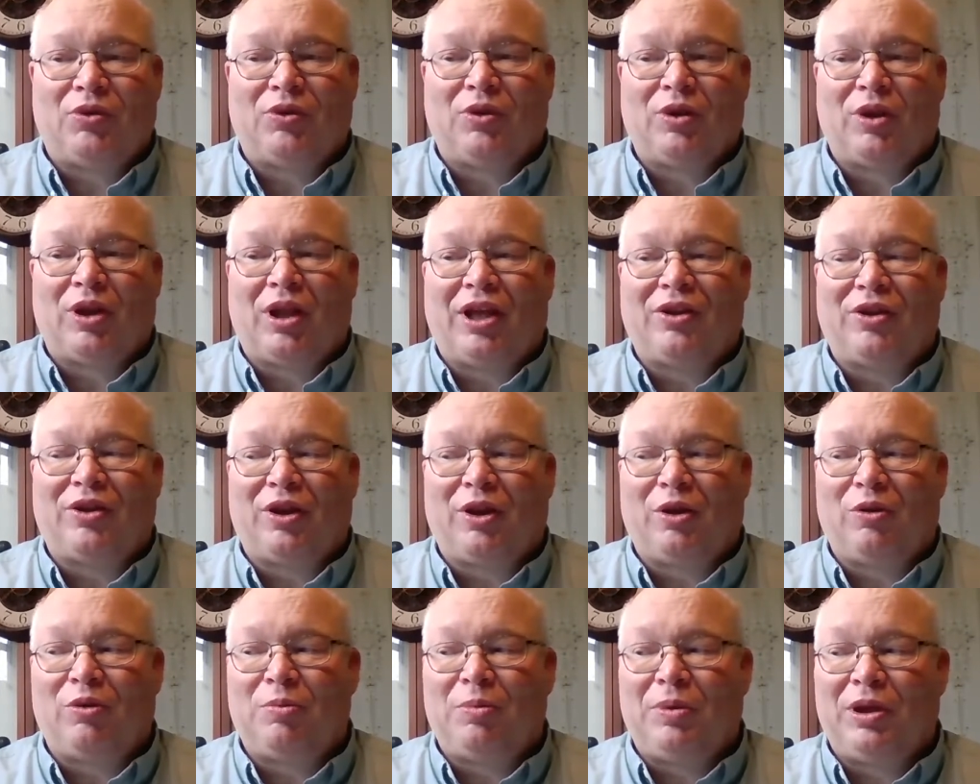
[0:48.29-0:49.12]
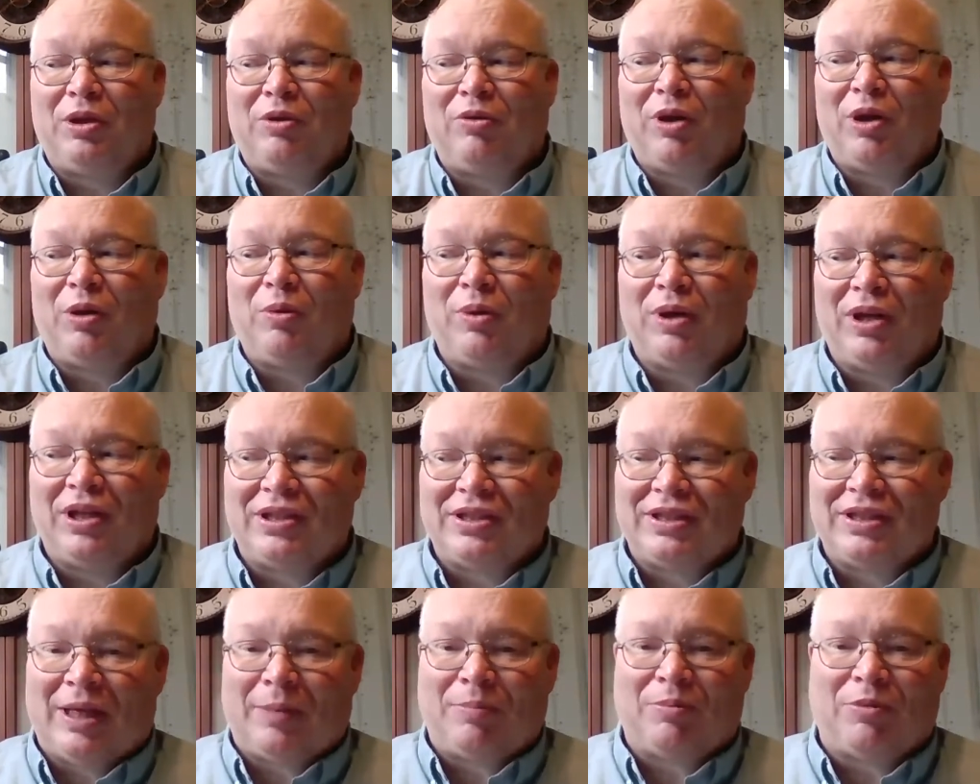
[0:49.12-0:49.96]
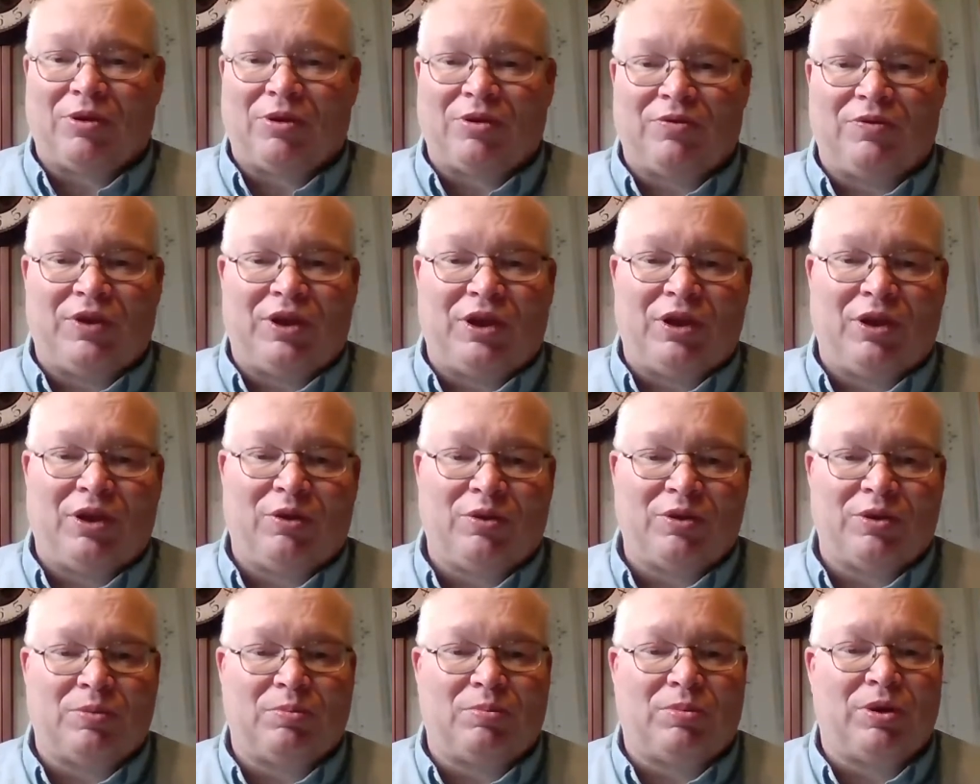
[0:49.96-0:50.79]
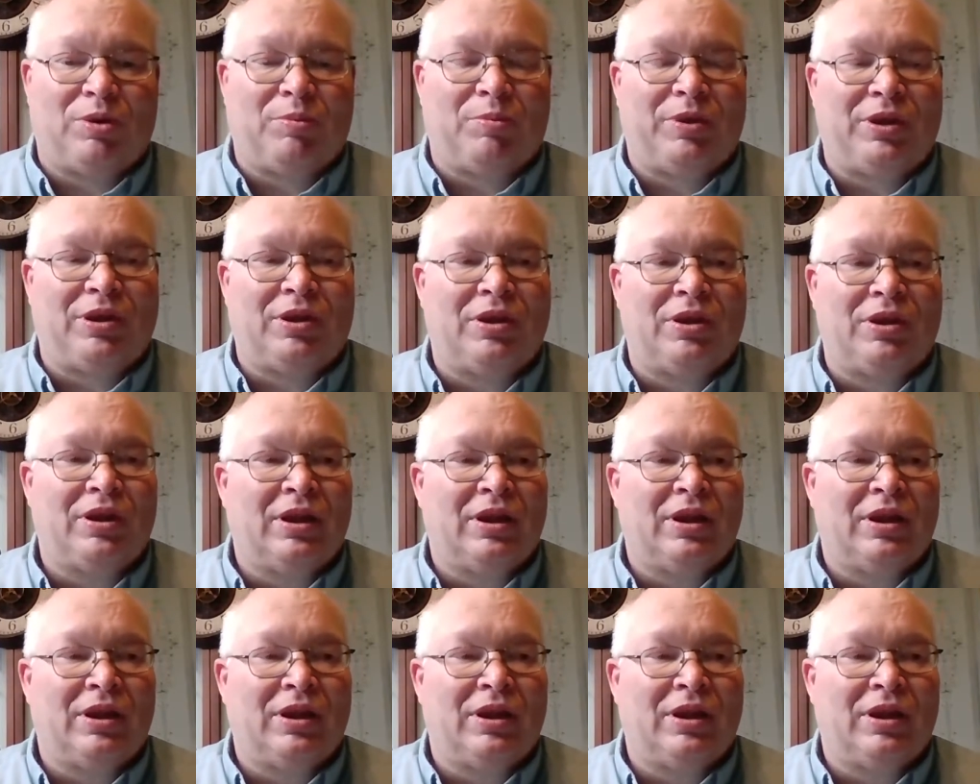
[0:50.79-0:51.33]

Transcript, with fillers: So I thought it would be great when I snapped those videos and put them in